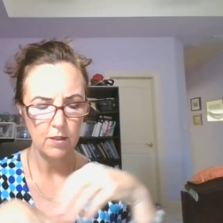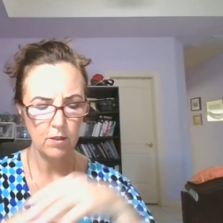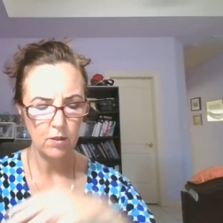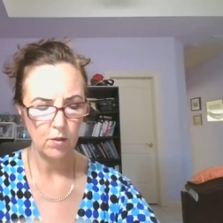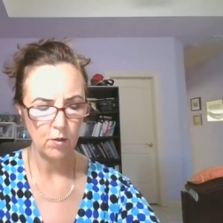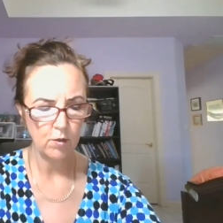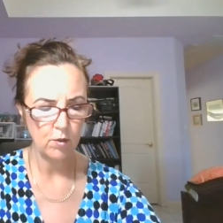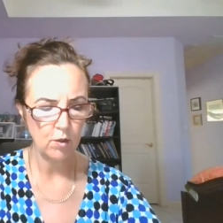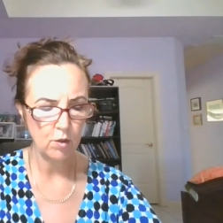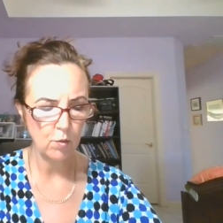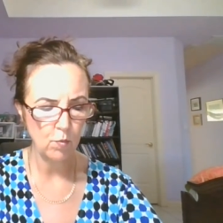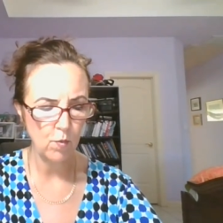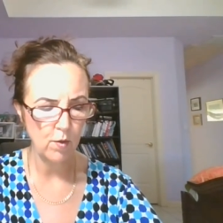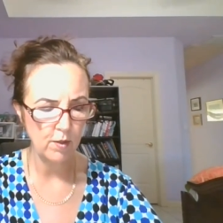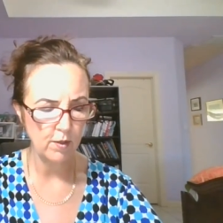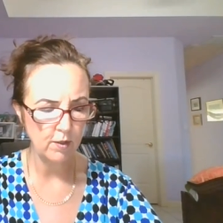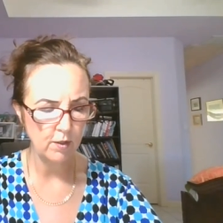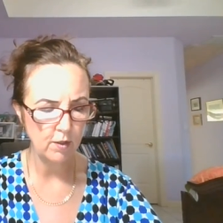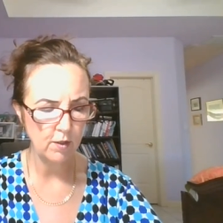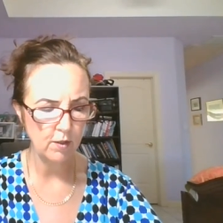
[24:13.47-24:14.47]
So I just
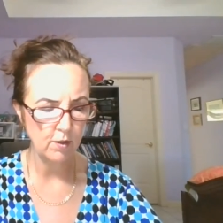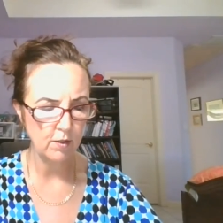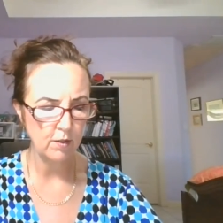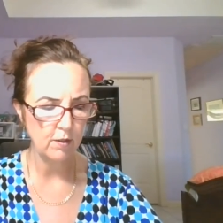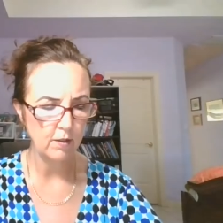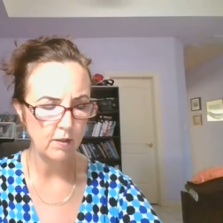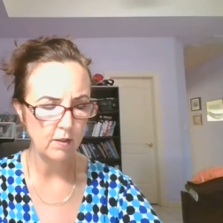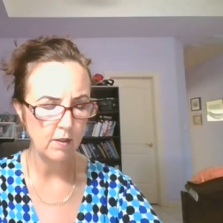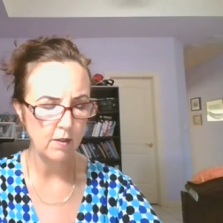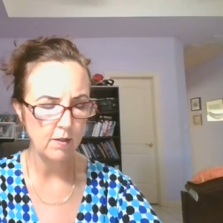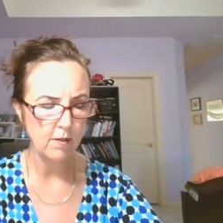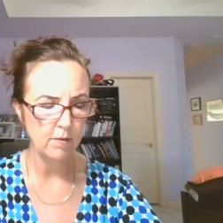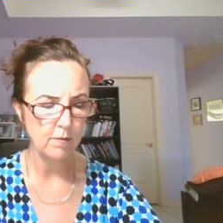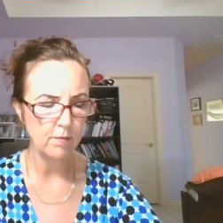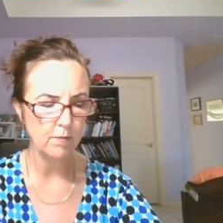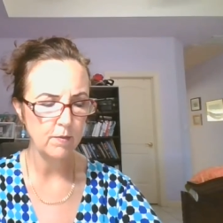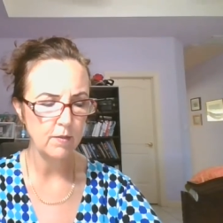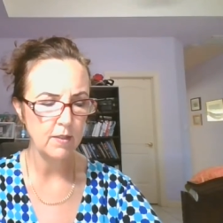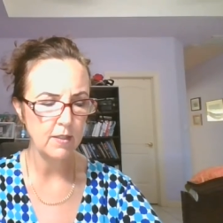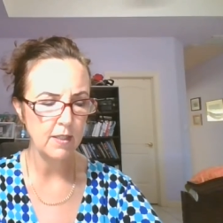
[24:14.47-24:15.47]
wanted to
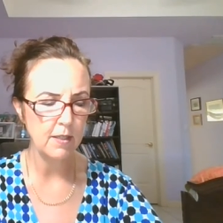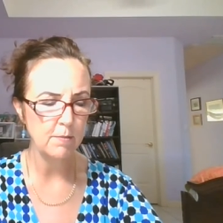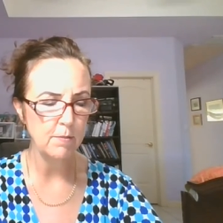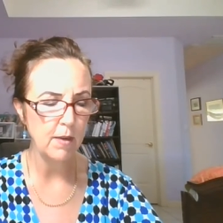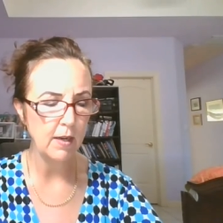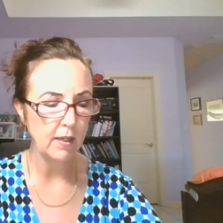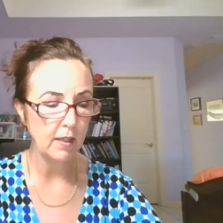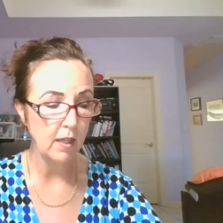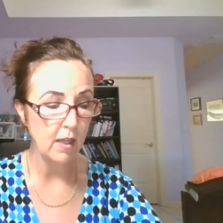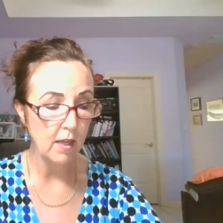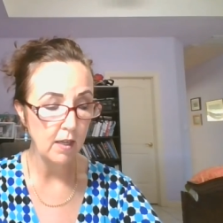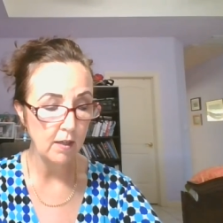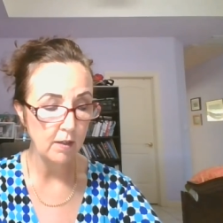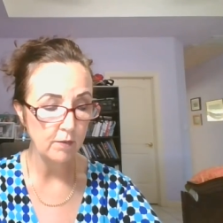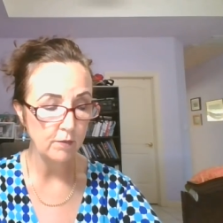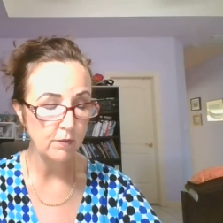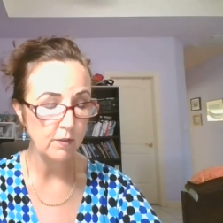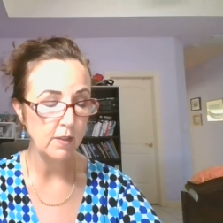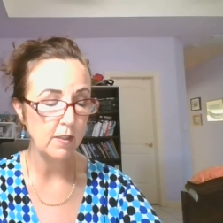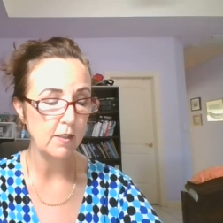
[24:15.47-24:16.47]
um, send my
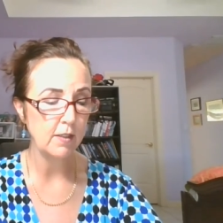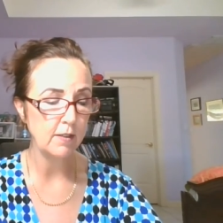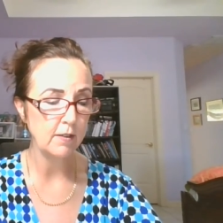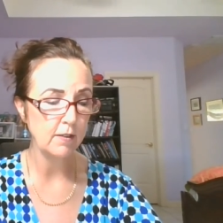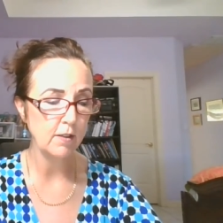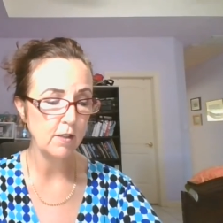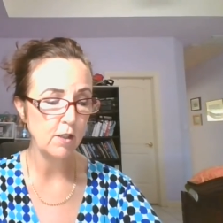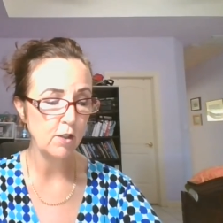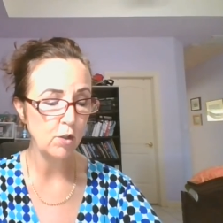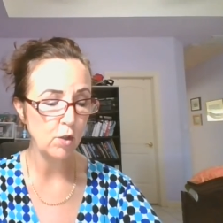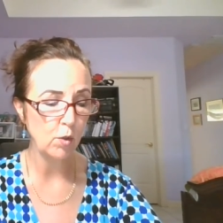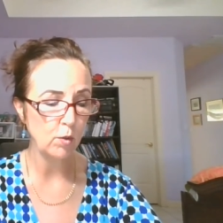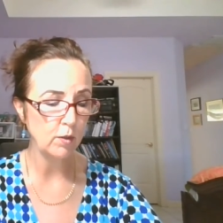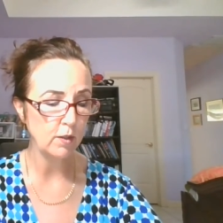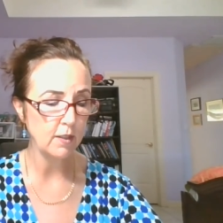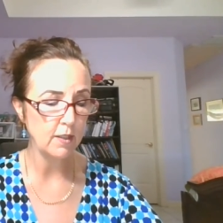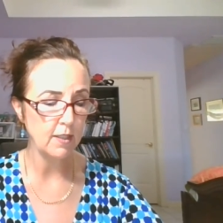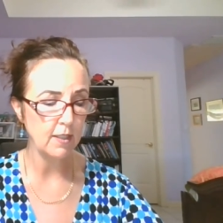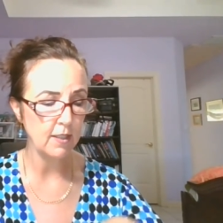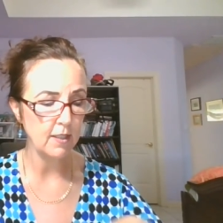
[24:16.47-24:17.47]
love and
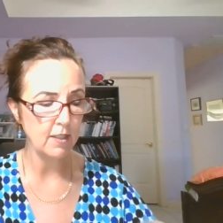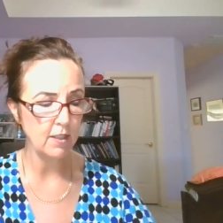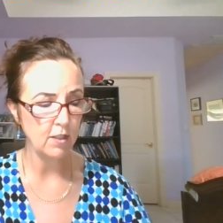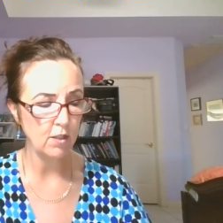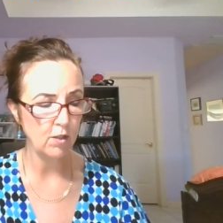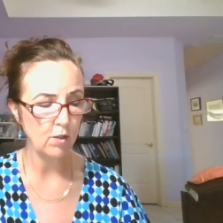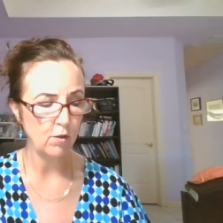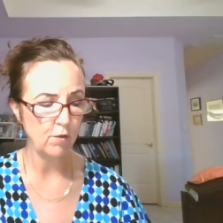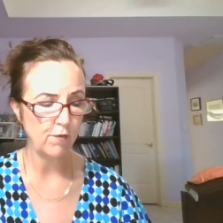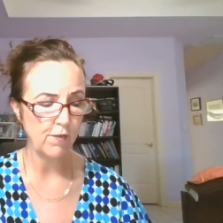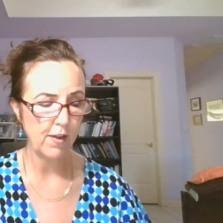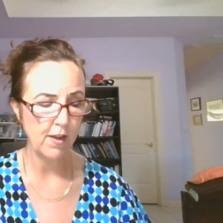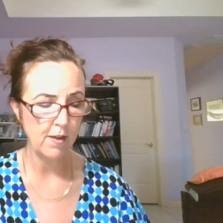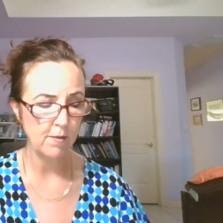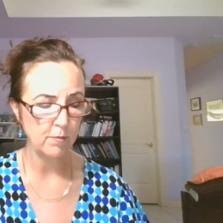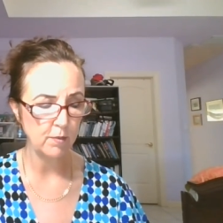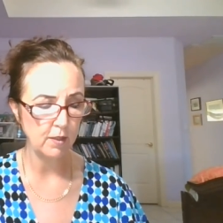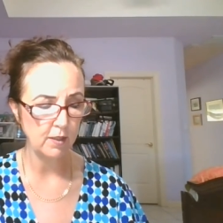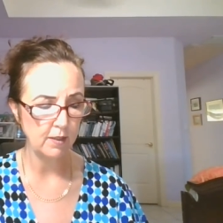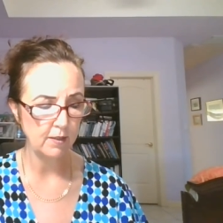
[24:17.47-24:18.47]
condolences to their
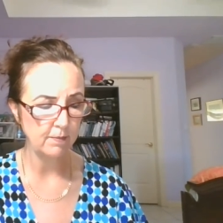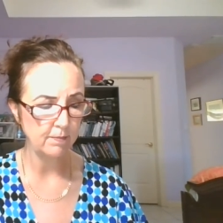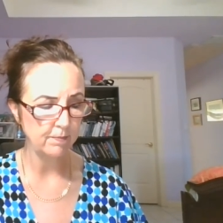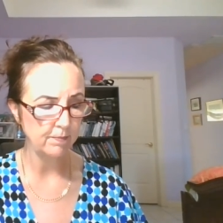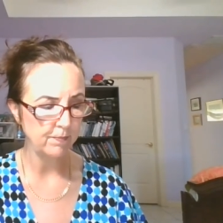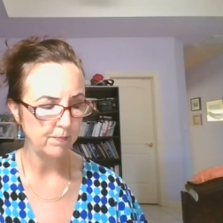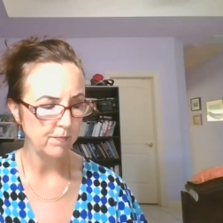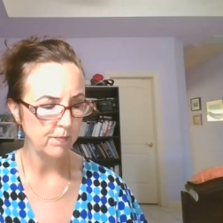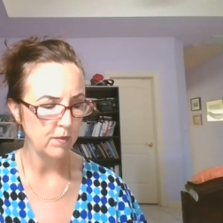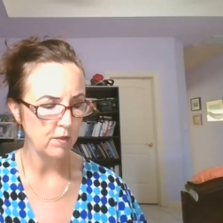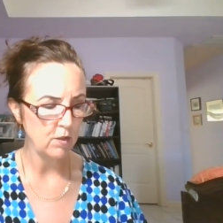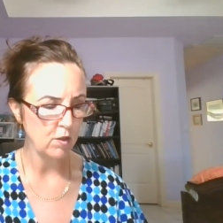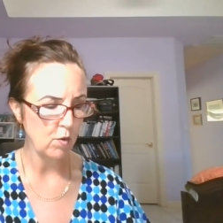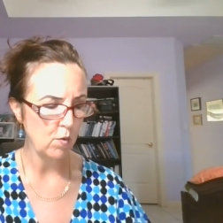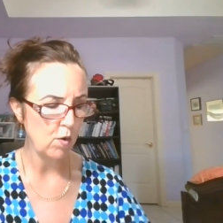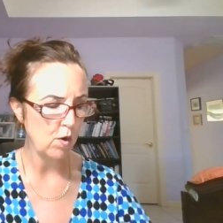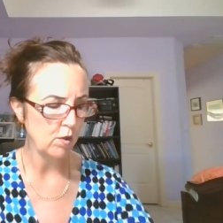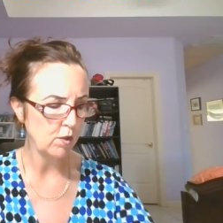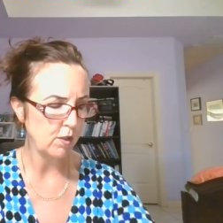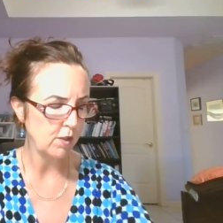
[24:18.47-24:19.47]
family. It's so
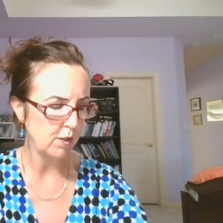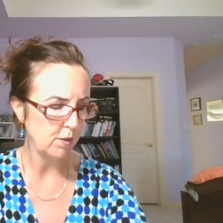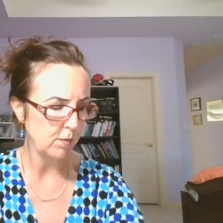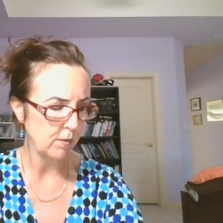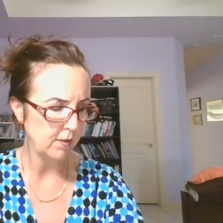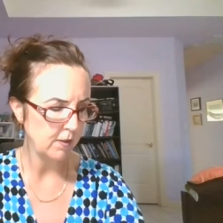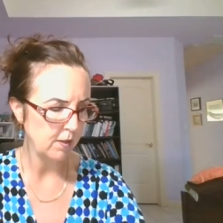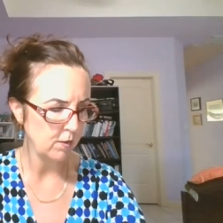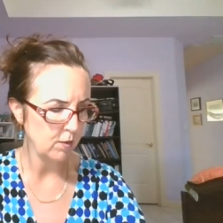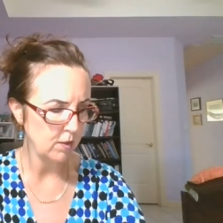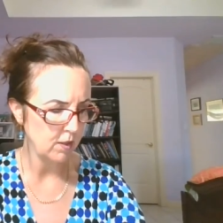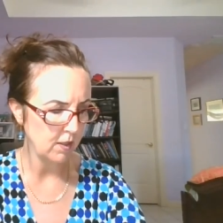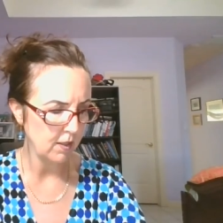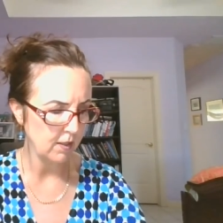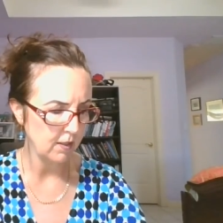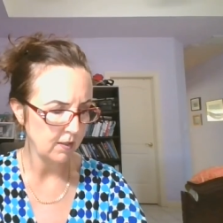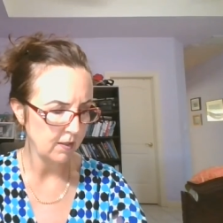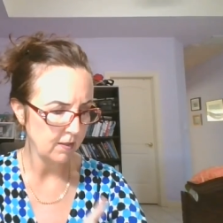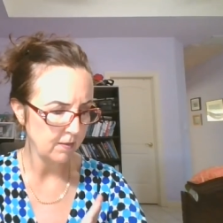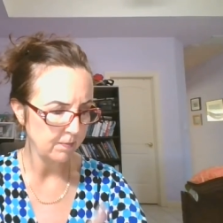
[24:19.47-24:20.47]
hard to deal with those
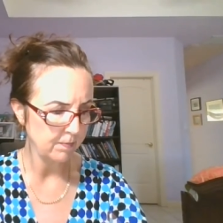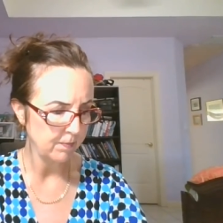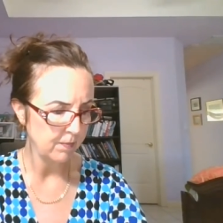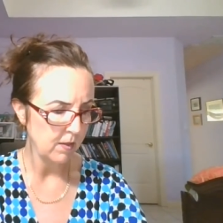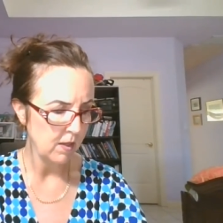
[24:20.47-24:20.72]
things.